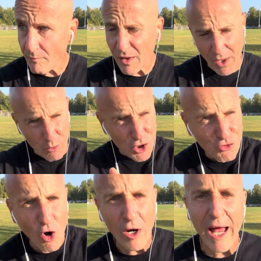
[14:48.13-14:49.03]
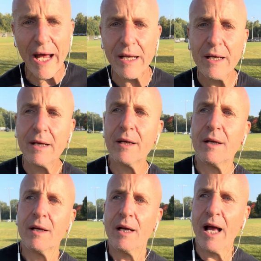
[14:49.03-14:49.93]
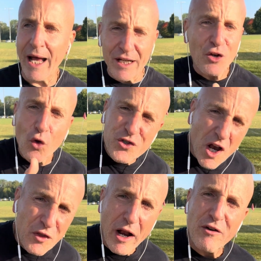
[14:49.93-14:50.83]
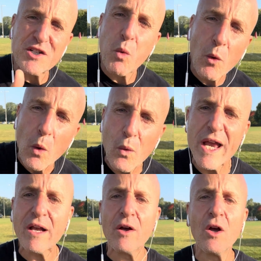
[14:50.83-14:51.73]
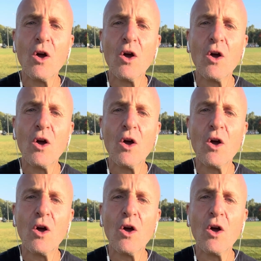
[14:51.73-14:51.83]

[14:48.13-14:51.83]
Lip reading: that we're strong at. And in those other areas where we're weak,